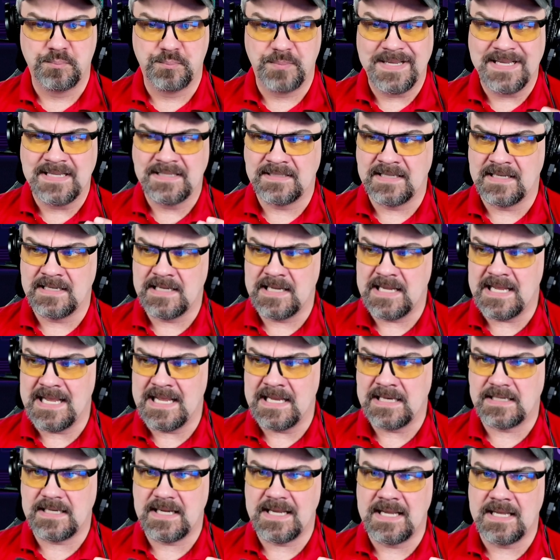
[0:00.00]
it
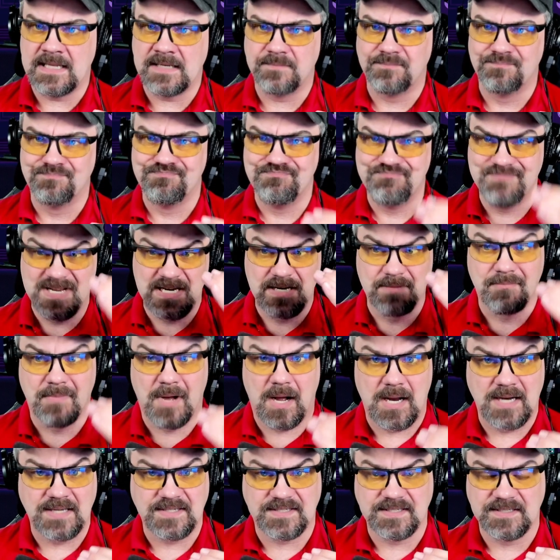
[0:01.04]
it it
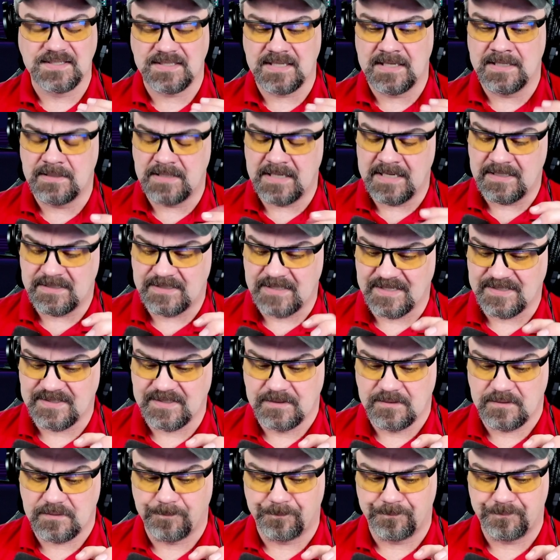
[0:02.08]
minimizes it it
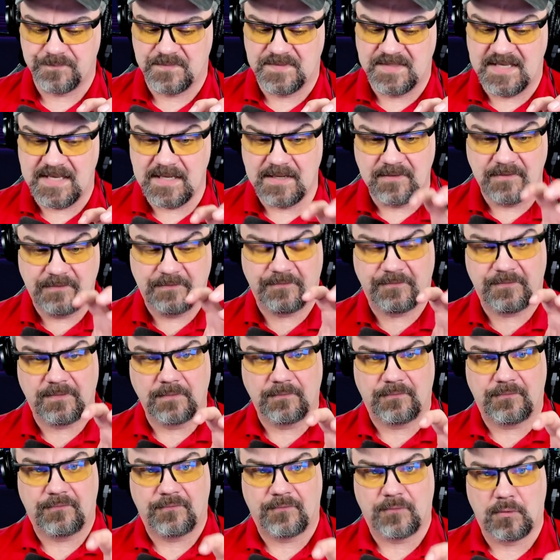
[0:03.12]
doesn't give
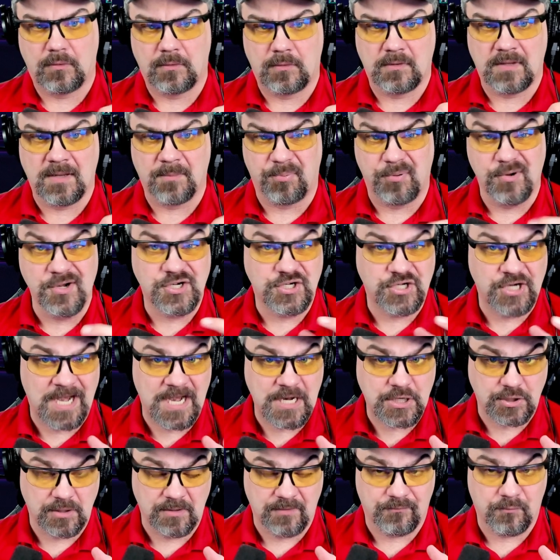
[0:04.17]
full
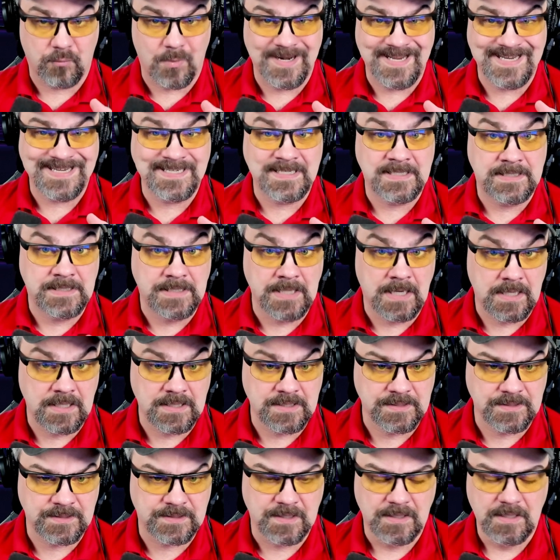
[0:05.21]
appreciation of what it
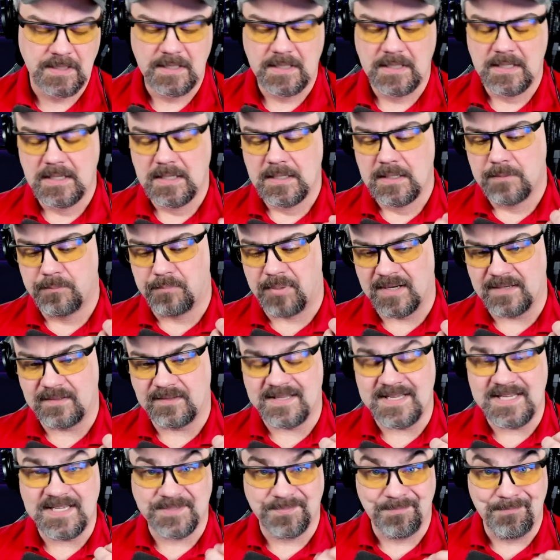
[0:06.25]
does but
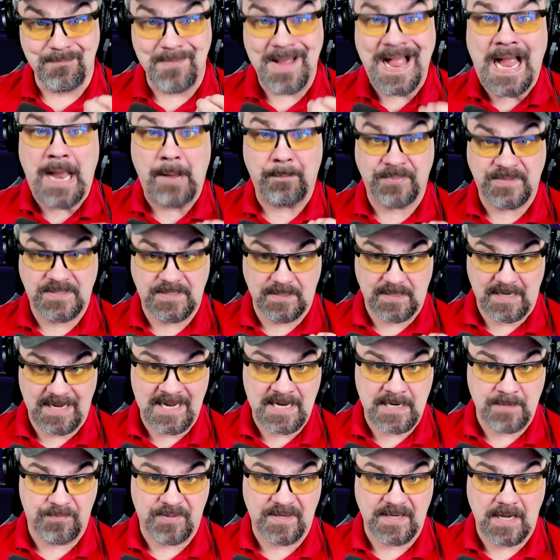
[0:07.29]
these mapped
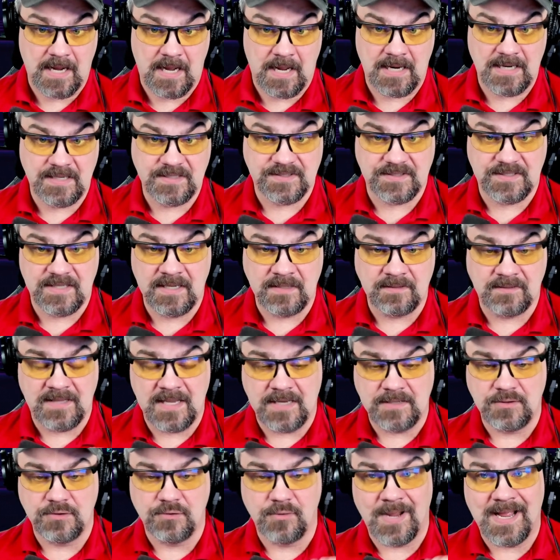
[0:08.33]
apis that
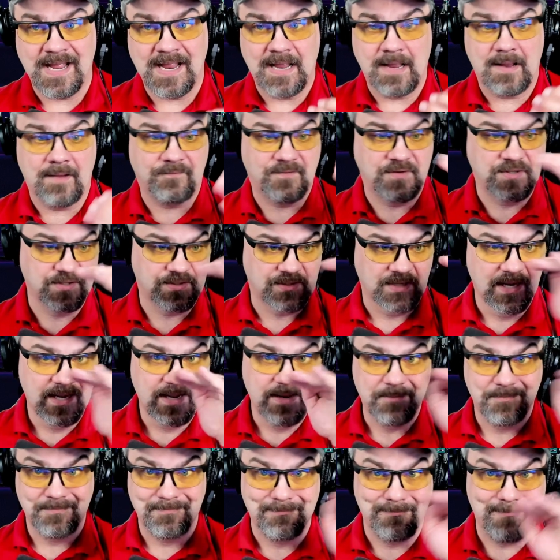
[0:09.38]
that you have just
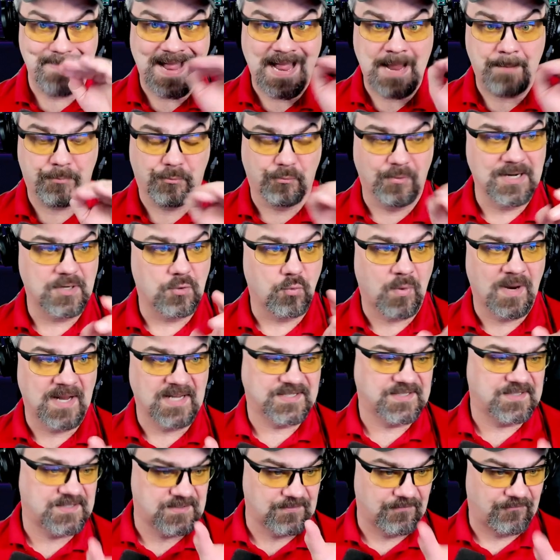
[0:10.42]
map
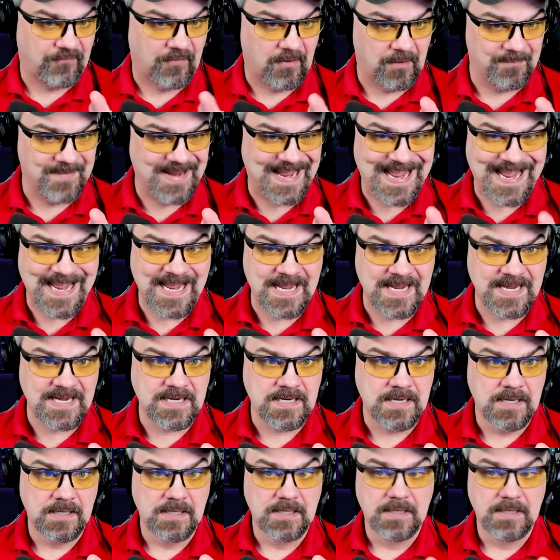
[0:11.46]
requests from a